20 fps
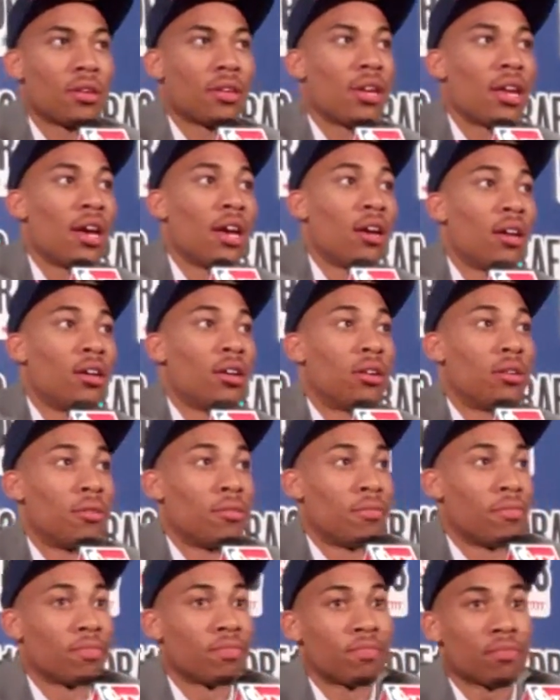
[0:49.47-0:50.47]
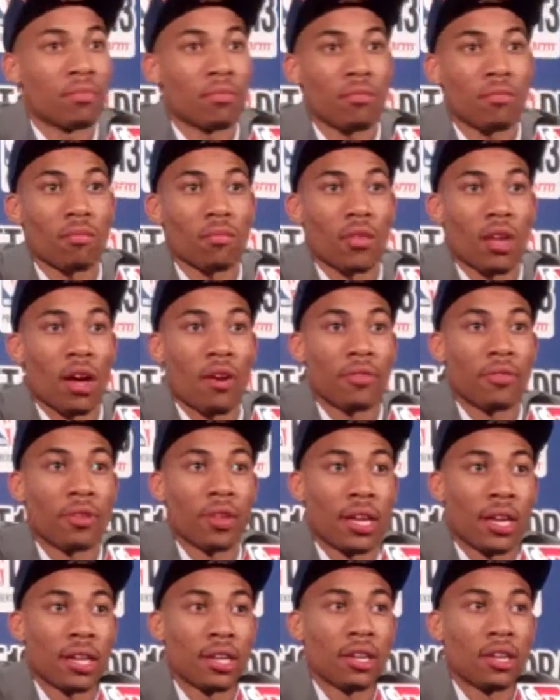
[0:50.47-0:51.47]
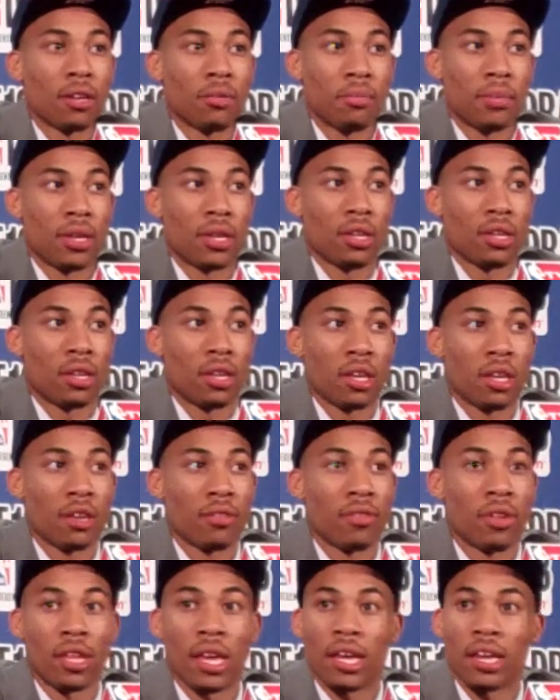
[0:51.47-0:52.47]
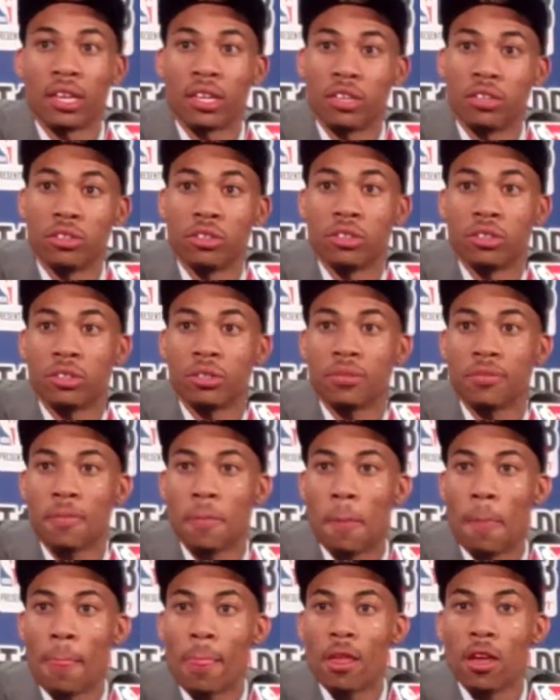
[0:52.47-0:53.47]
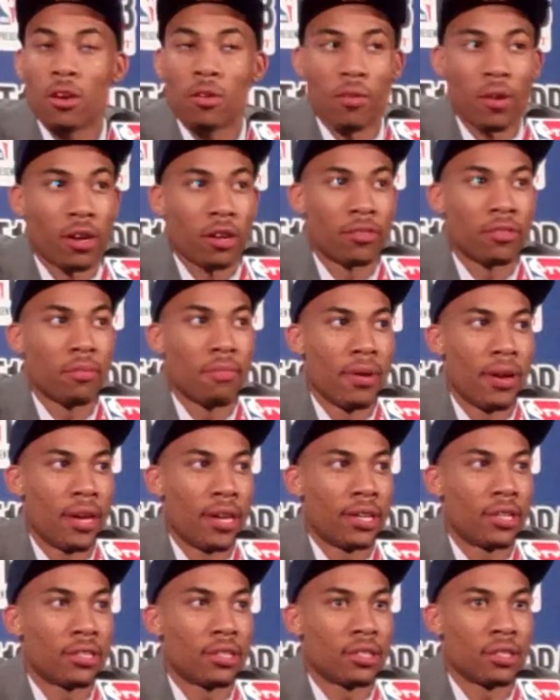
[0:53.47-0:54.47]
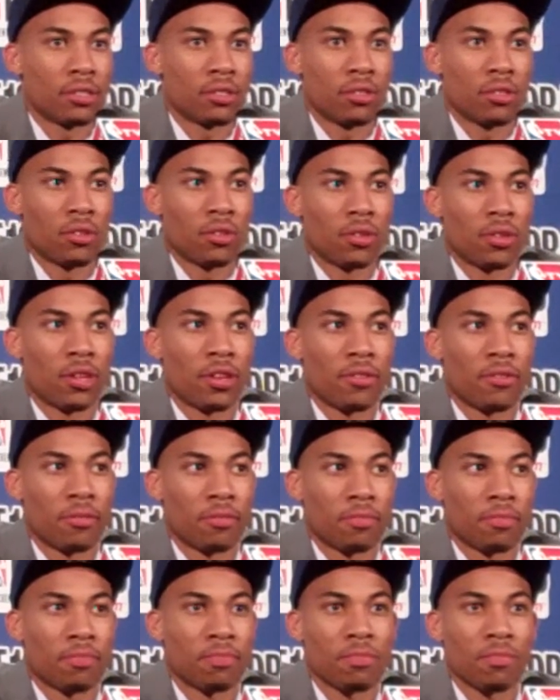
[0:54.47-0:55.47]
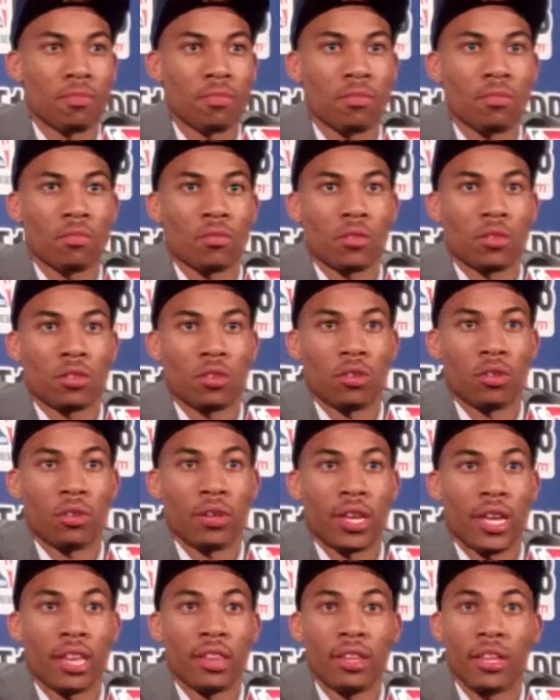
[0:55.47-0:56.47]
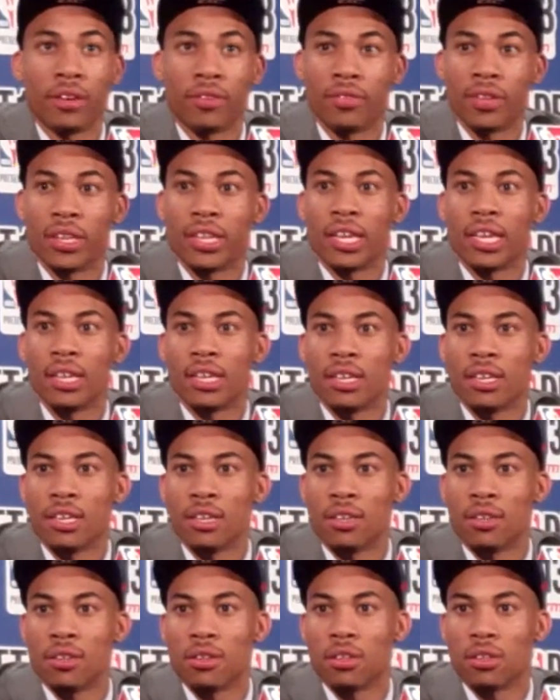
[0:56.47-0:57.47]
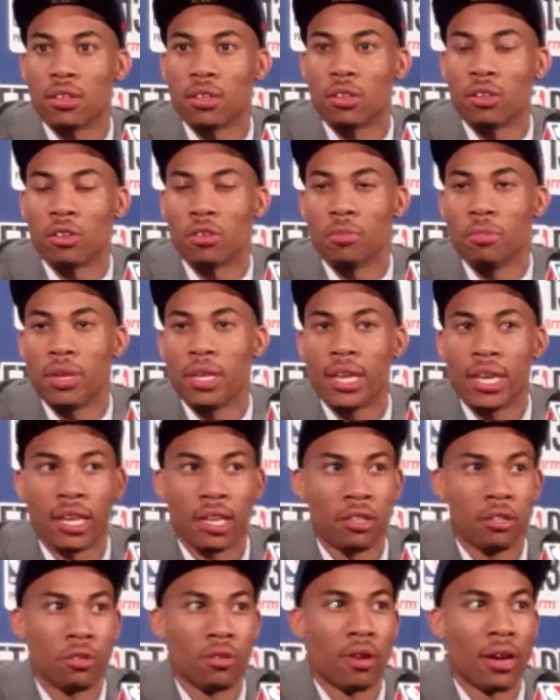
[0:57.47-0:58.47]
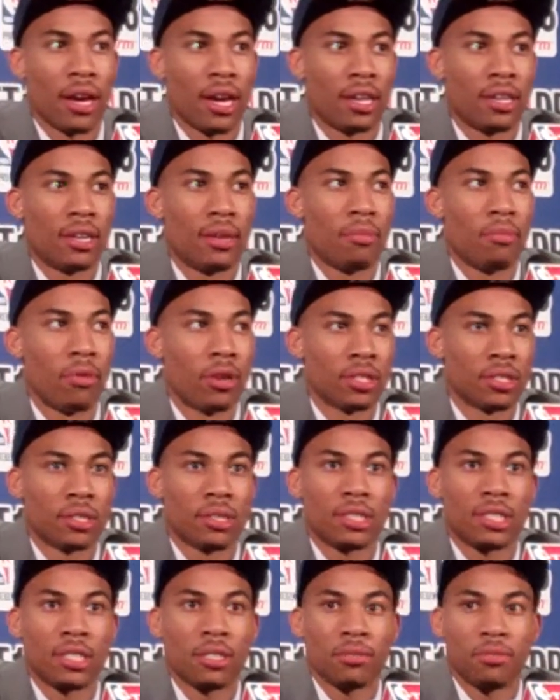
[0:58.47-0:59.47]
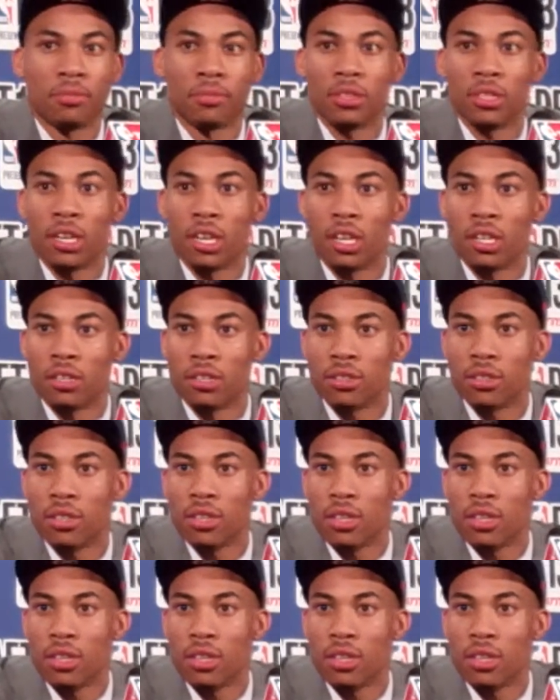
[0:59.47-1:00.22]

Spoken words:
I feel like I can come in and give a lot of energy right off the bat. You know, give them, you know, that lift that they need. You know, be that glue guy that brings the team together.